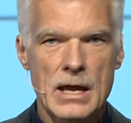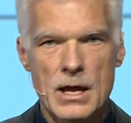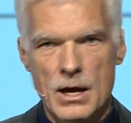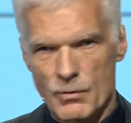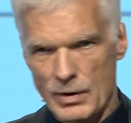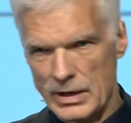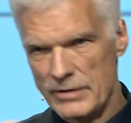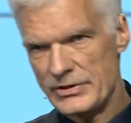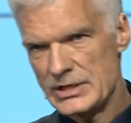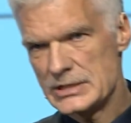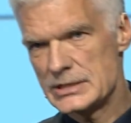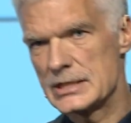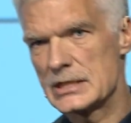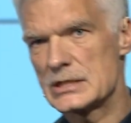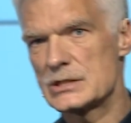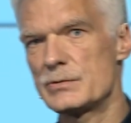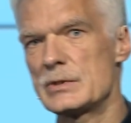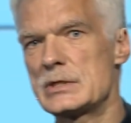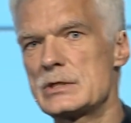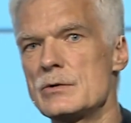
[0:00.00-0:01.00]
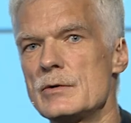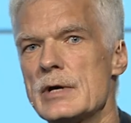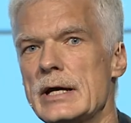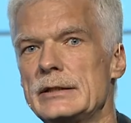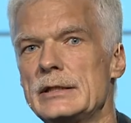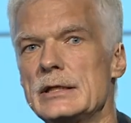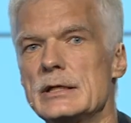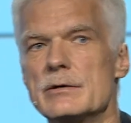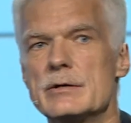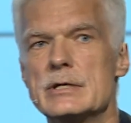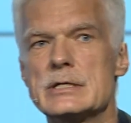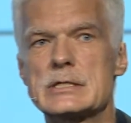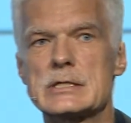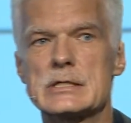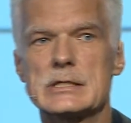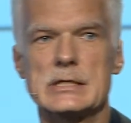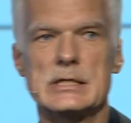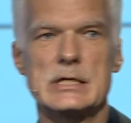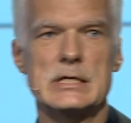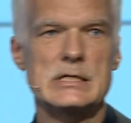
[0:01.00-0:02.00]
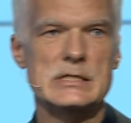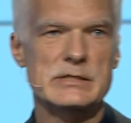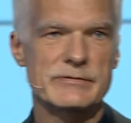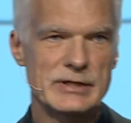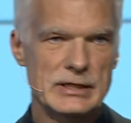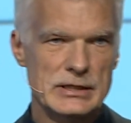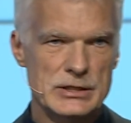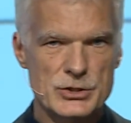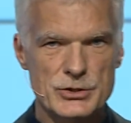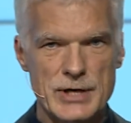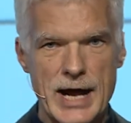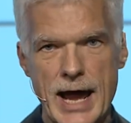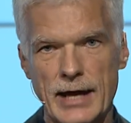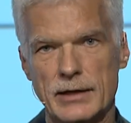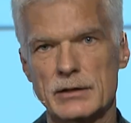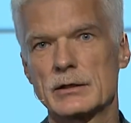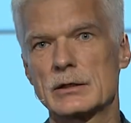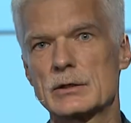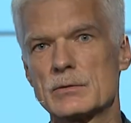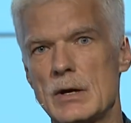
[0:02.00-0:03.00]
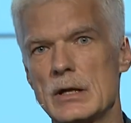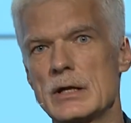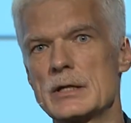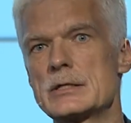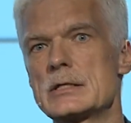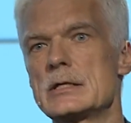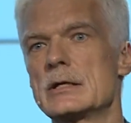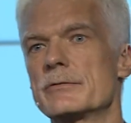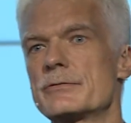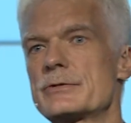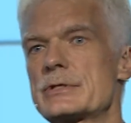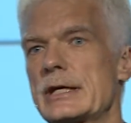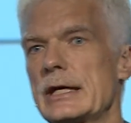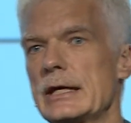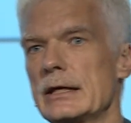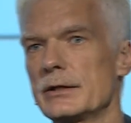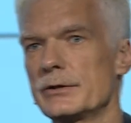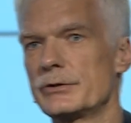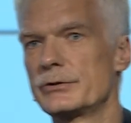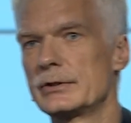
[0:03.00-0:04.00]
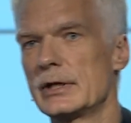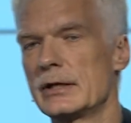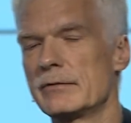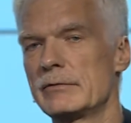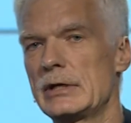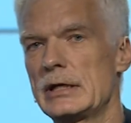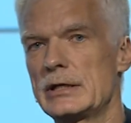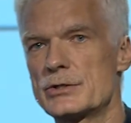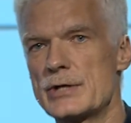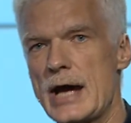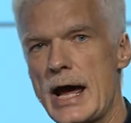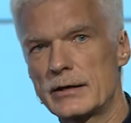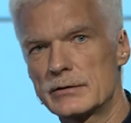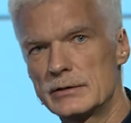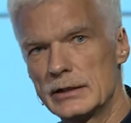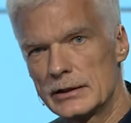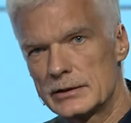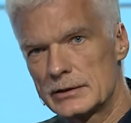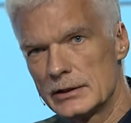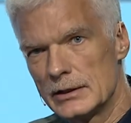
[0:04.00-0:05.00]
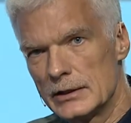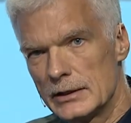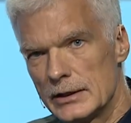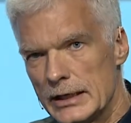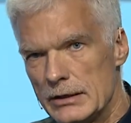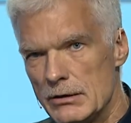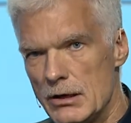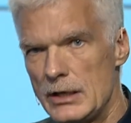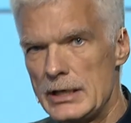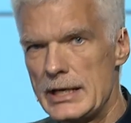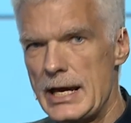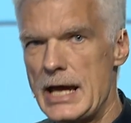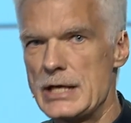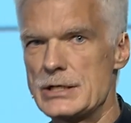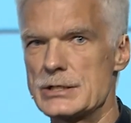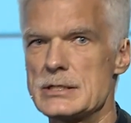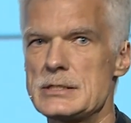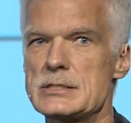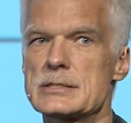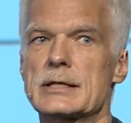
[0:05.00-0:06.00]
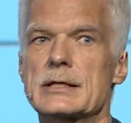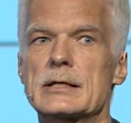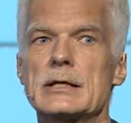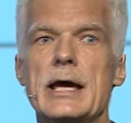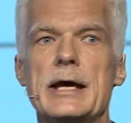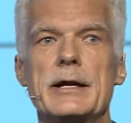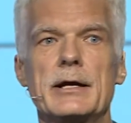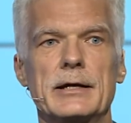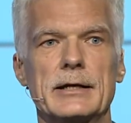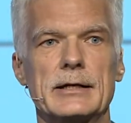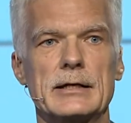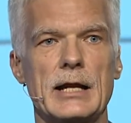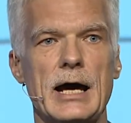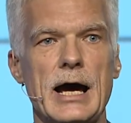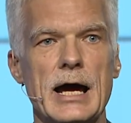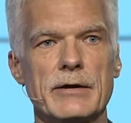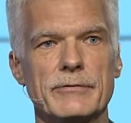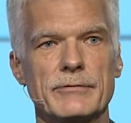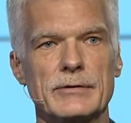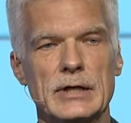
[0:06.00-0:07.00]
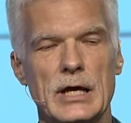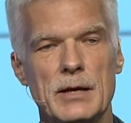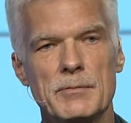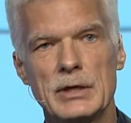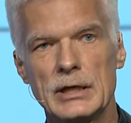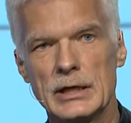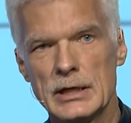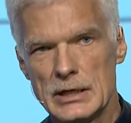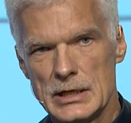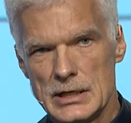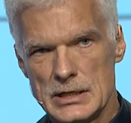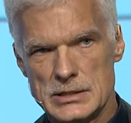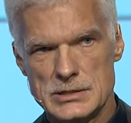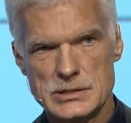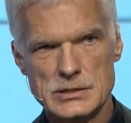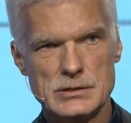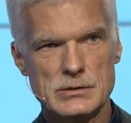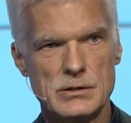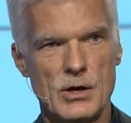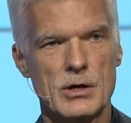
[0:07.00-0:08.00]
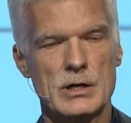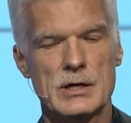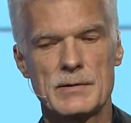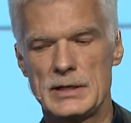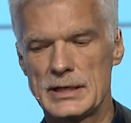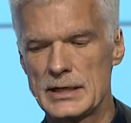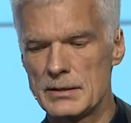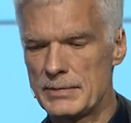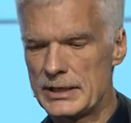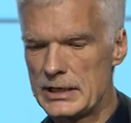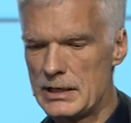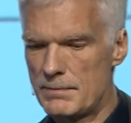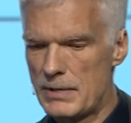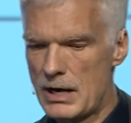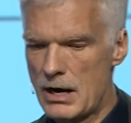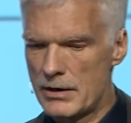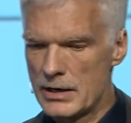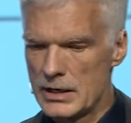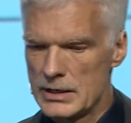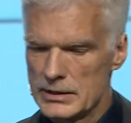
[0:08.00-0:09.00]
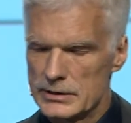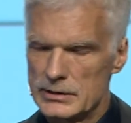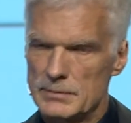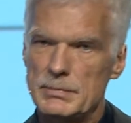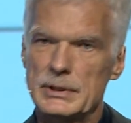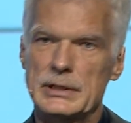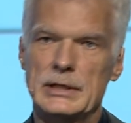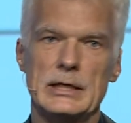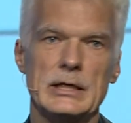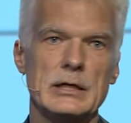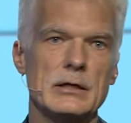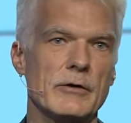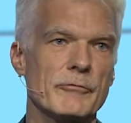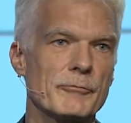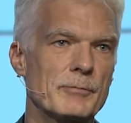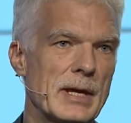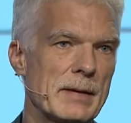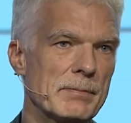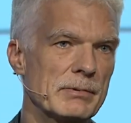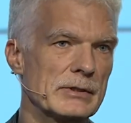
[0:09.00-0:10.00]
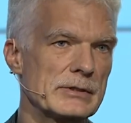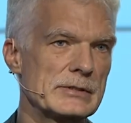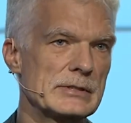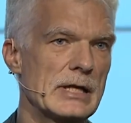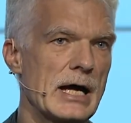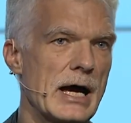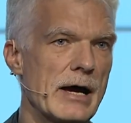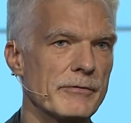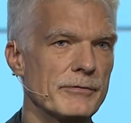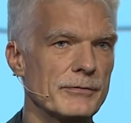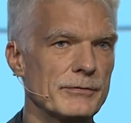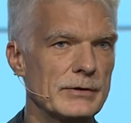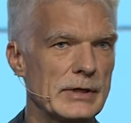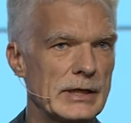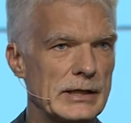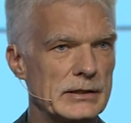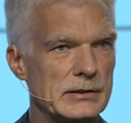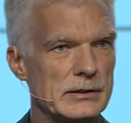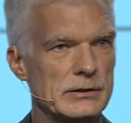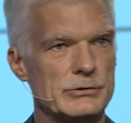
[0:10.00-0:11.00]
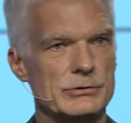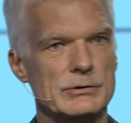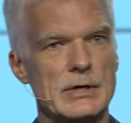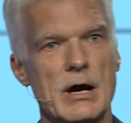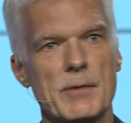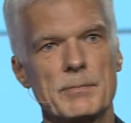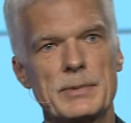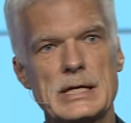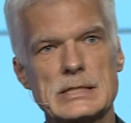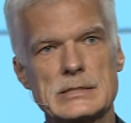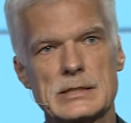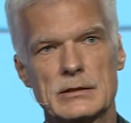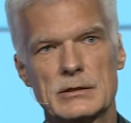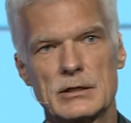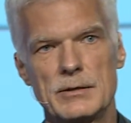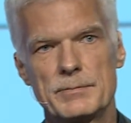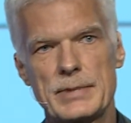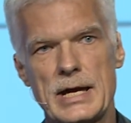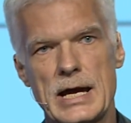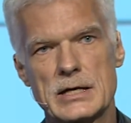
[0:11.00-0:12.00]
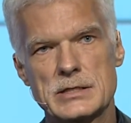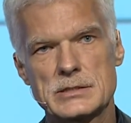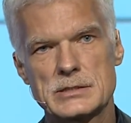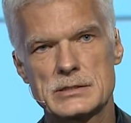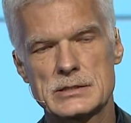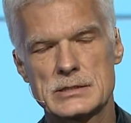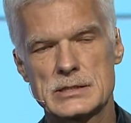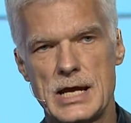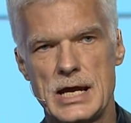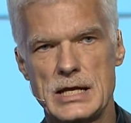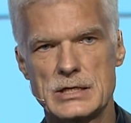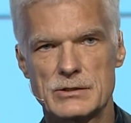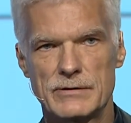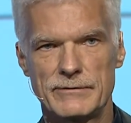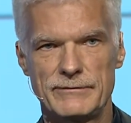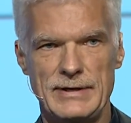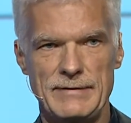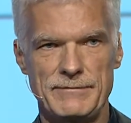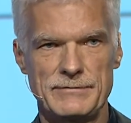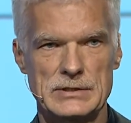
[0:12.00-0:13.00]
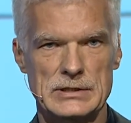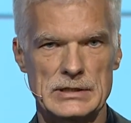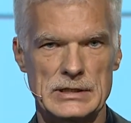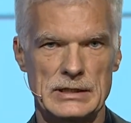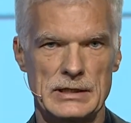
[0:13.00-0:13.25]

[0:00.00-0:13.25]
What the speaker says: One of the things we do at the OECD is we track the quality of skills, and we track that in early ages and later in life. And let me just talk a little bit about the beginning of people's life through our PISA comparisons, the age of 50.